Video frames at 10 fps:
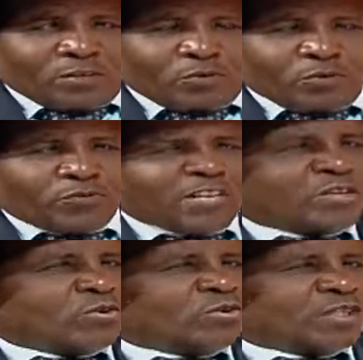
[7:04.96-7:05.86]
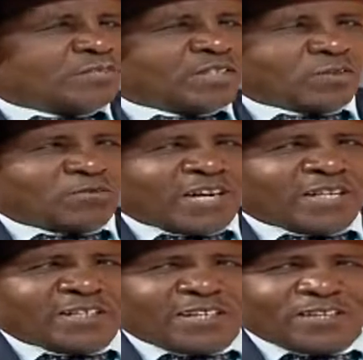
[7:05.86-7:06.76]
you think you own a piece of
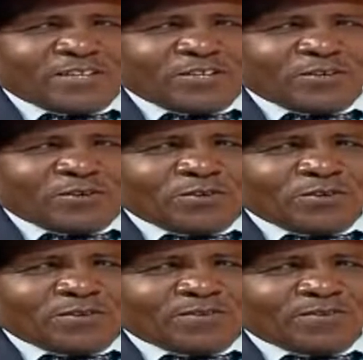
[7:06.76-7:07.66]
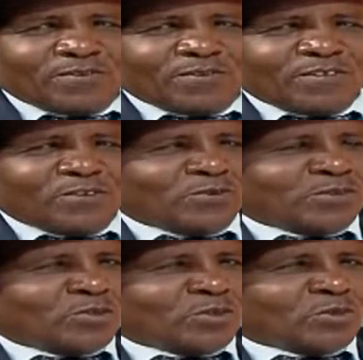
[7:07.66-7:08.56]
land, you
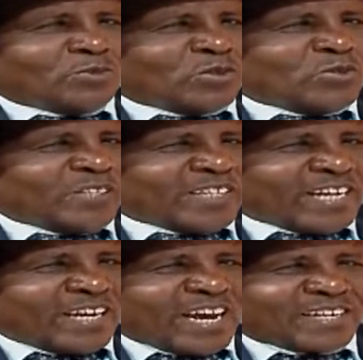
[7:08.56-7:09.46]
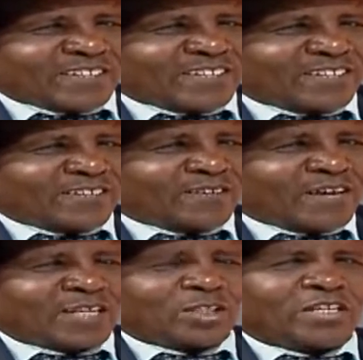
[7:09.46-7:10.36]
don't own that land.
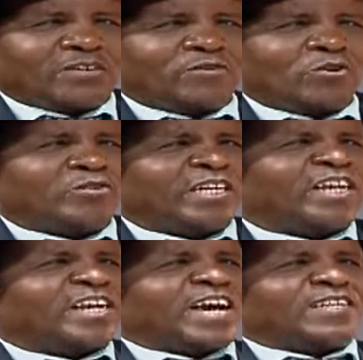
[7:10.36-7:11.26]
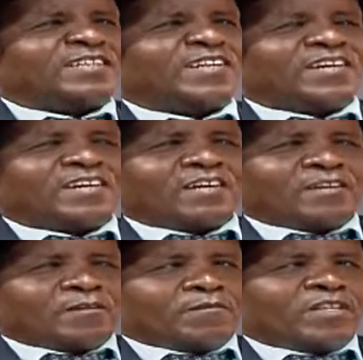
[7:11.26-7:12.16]
Actually, if you own any land,
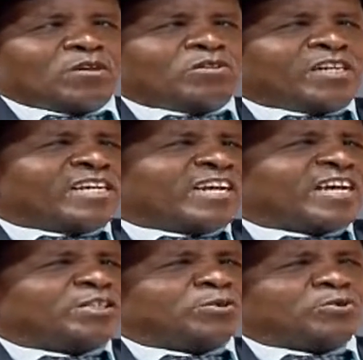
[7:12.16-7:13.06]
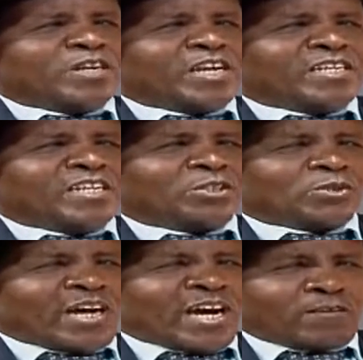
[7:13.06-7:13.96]
the only land you really need
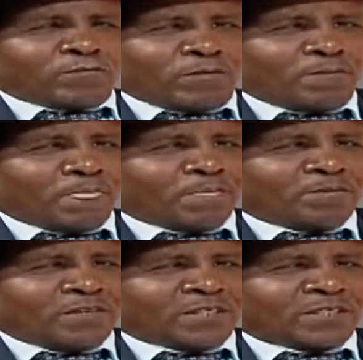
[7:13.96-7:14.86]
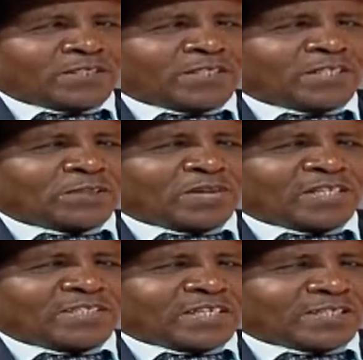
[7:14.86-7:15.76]
to have is a
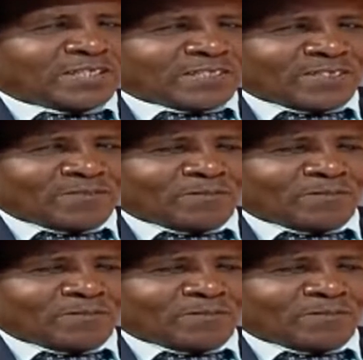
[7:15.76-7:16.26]
6x6.